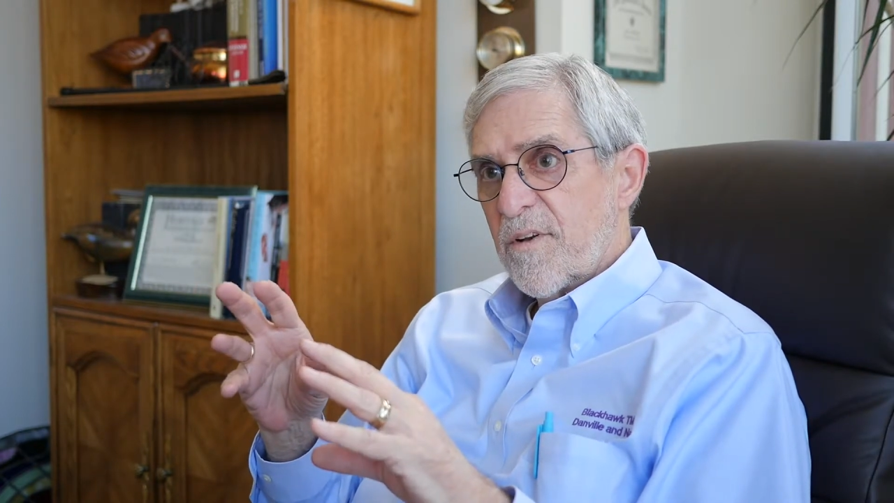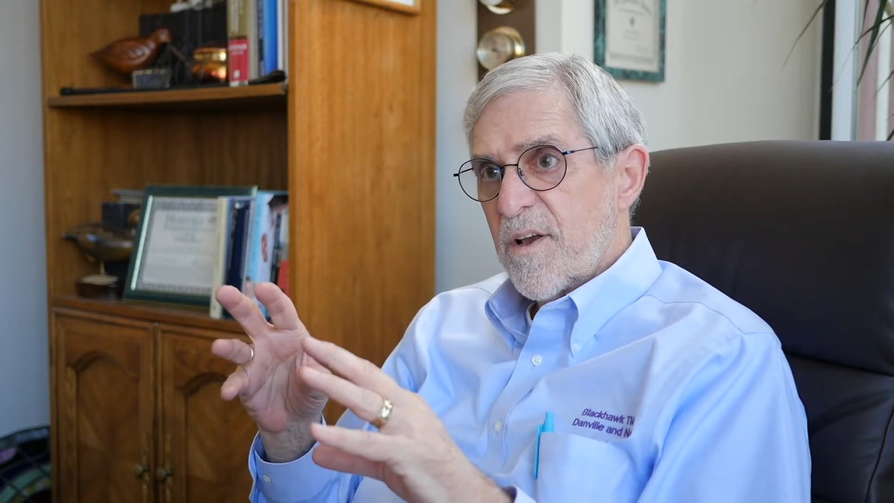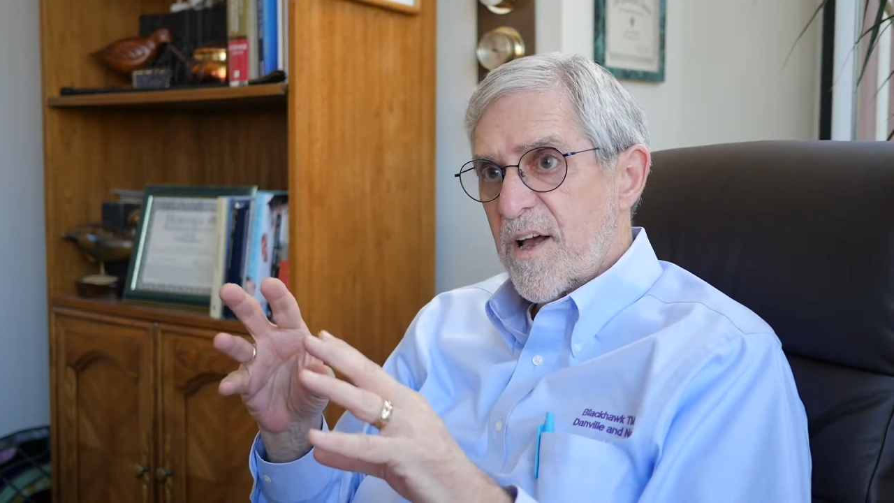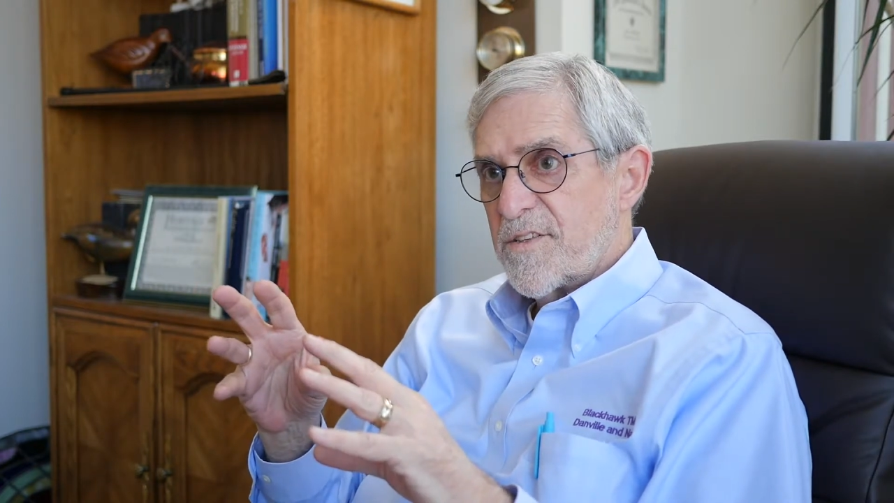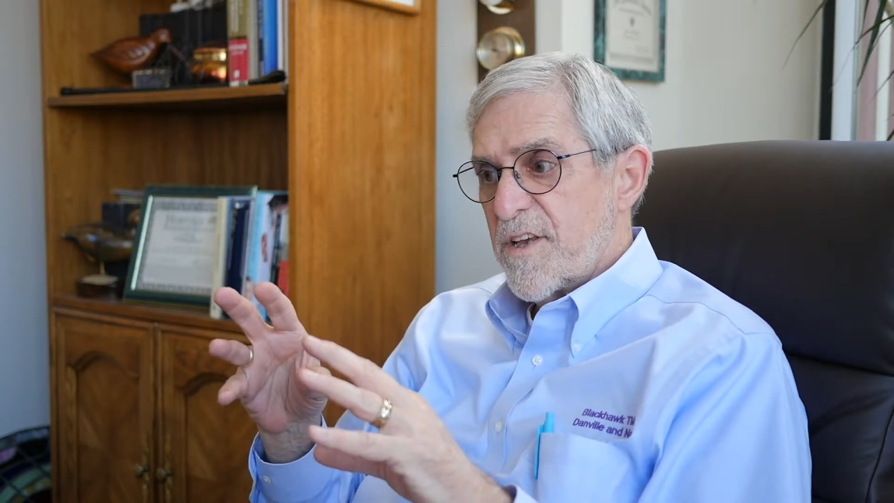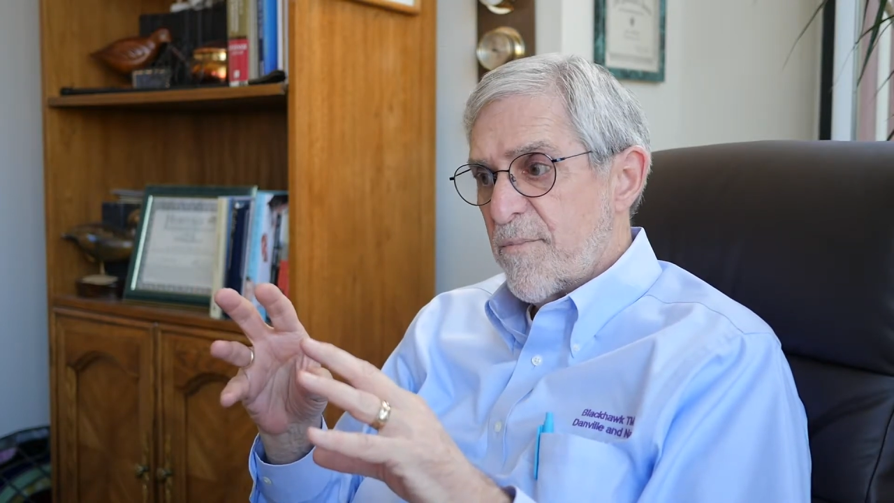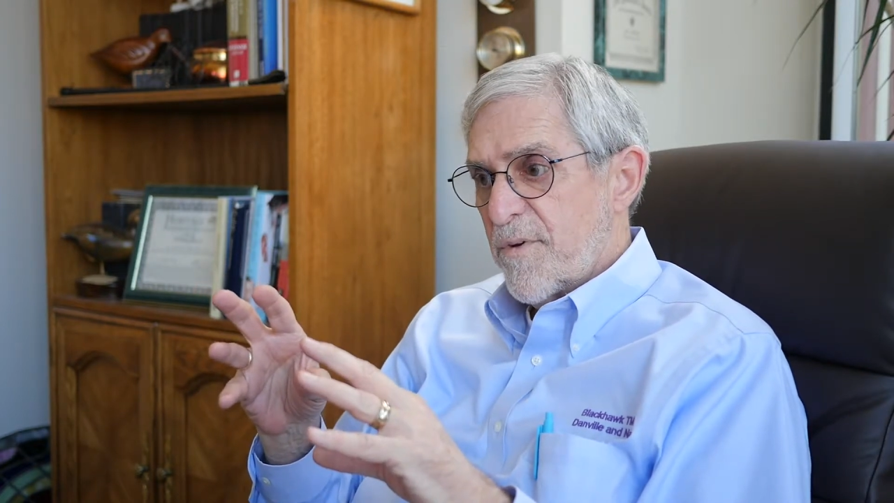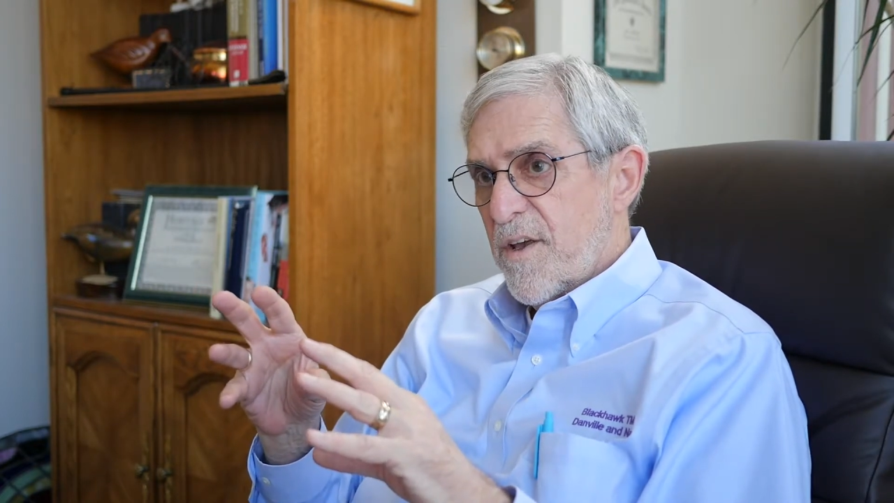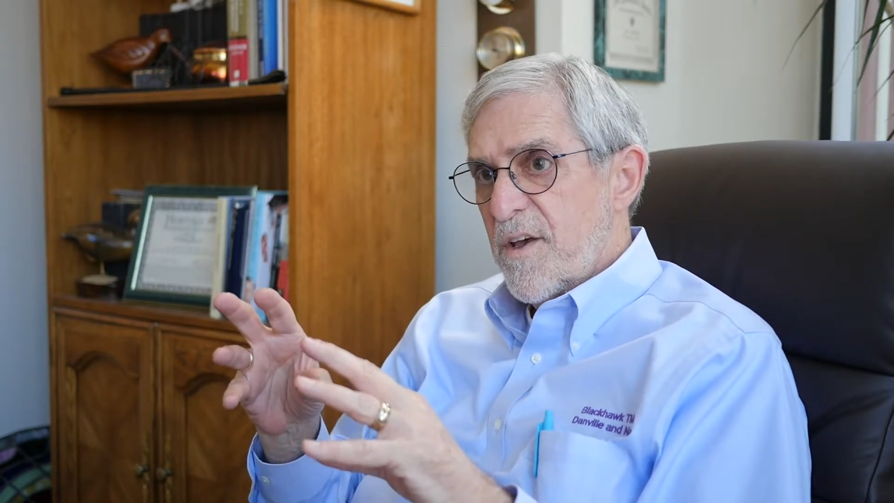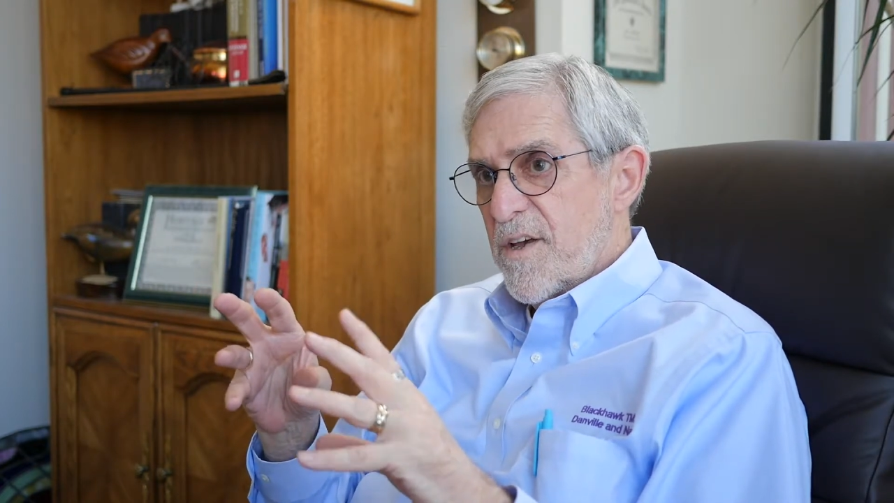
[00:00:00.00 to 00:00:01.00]
concept,
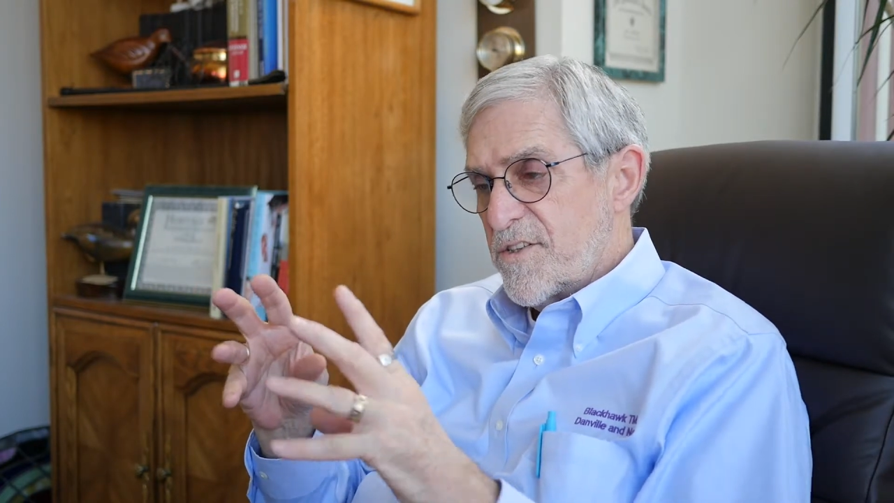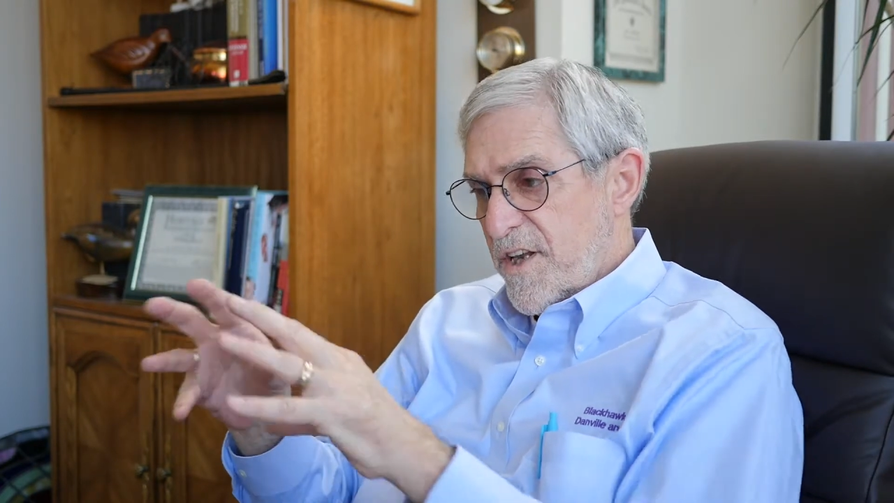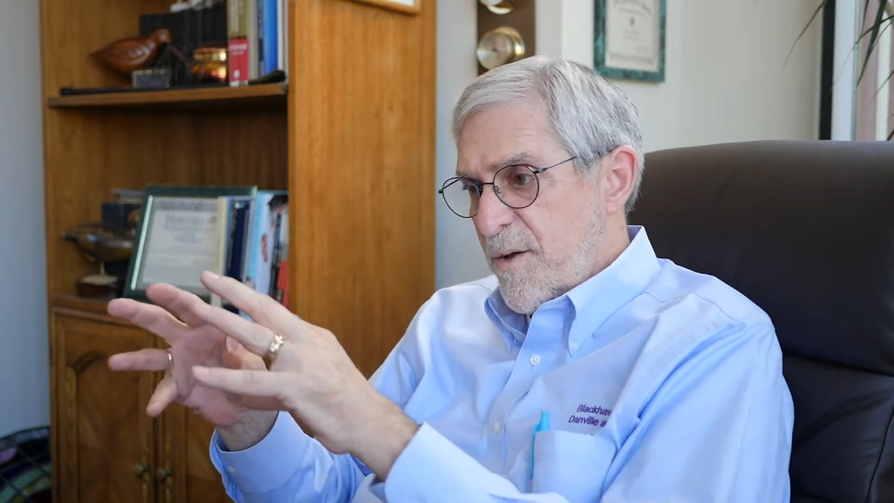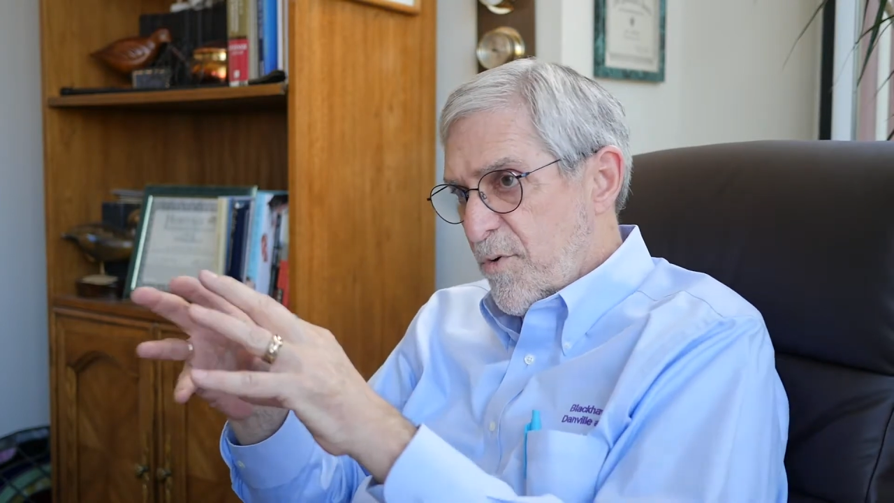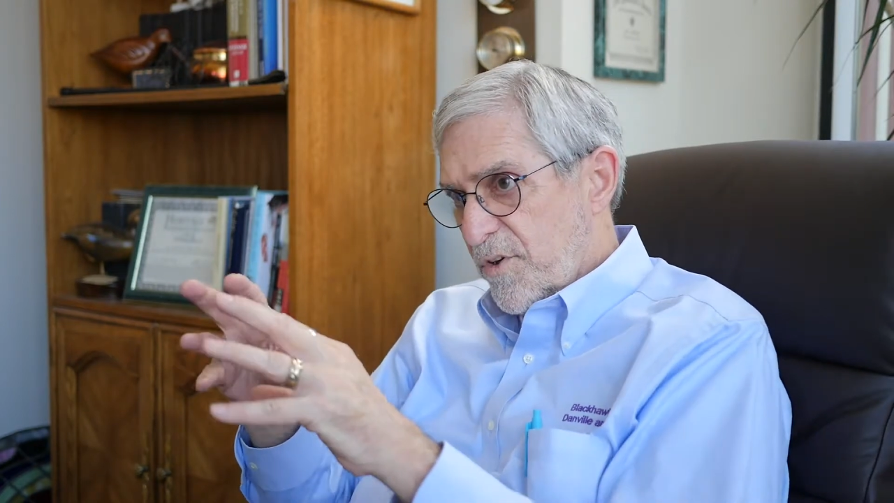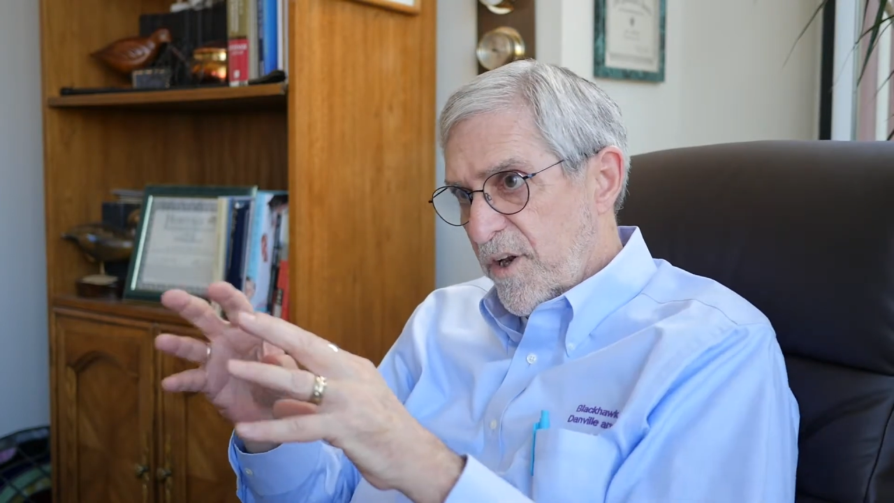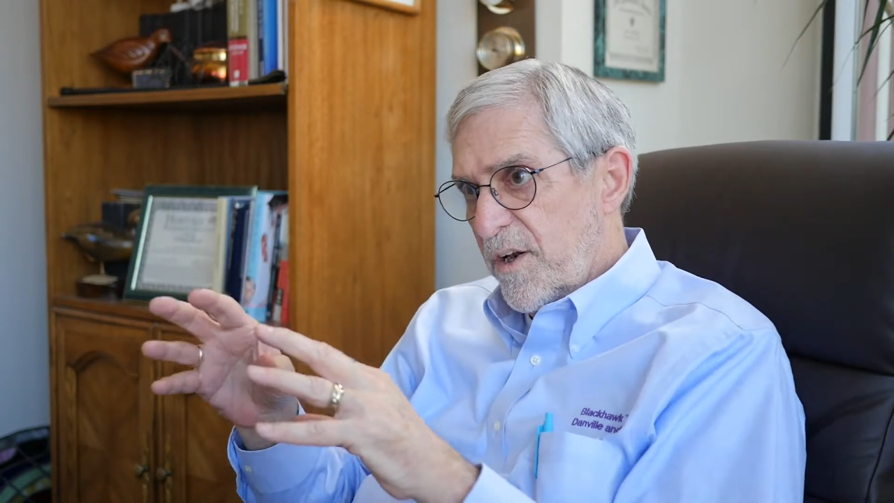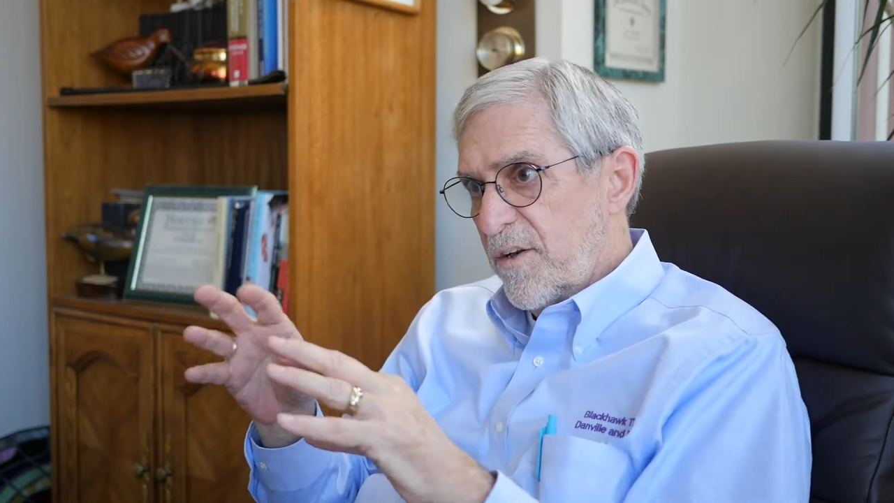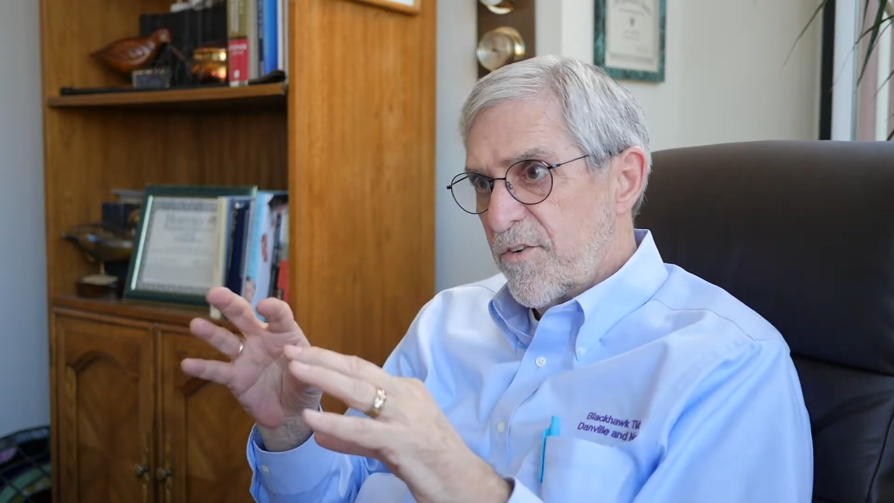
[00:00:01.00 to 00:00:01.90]
is to keep what little